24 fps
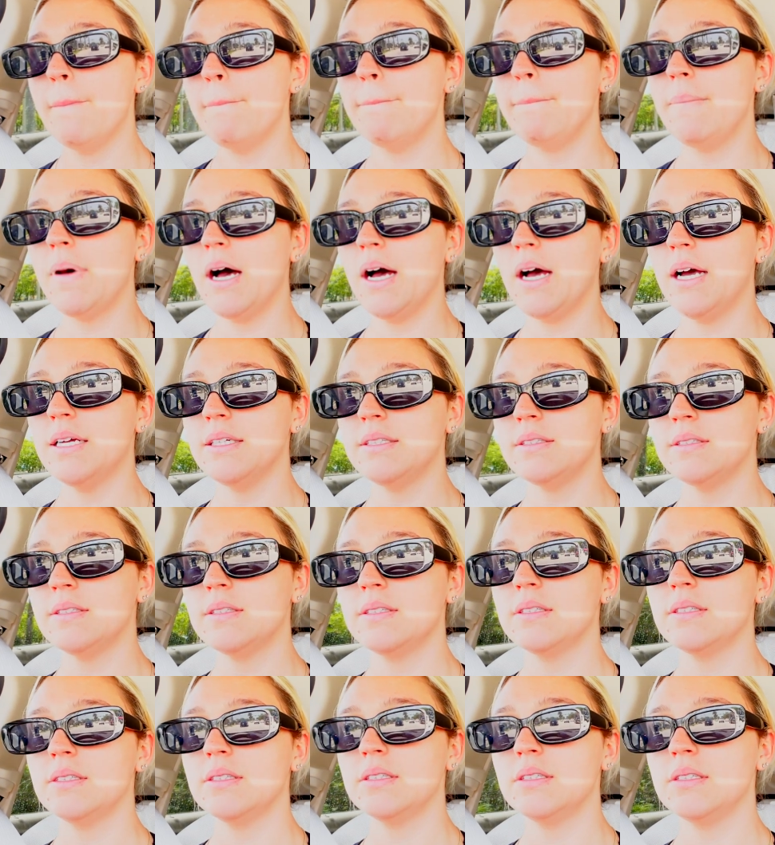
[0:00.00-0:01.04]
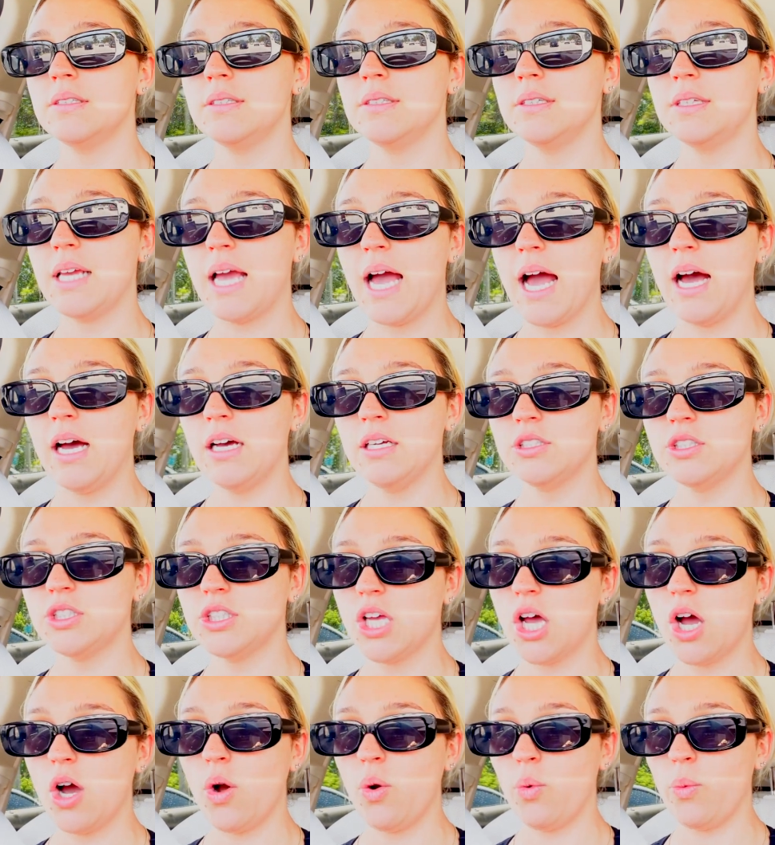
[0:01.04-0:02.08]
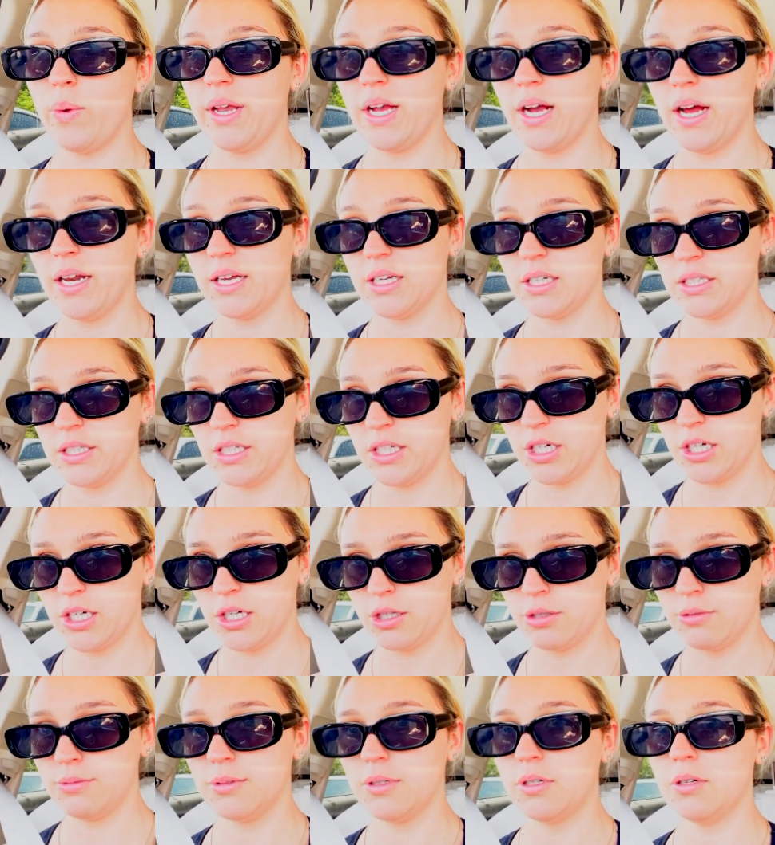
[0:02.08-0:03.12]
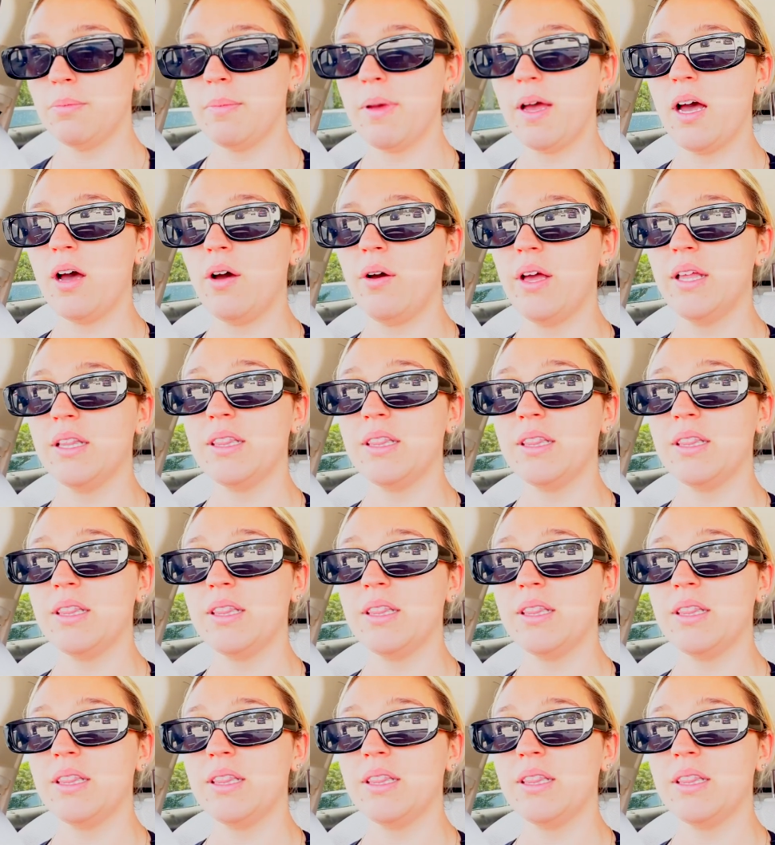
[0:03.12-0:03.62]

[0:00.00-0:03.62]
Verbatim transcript: But yeah, so we got to clear her room out.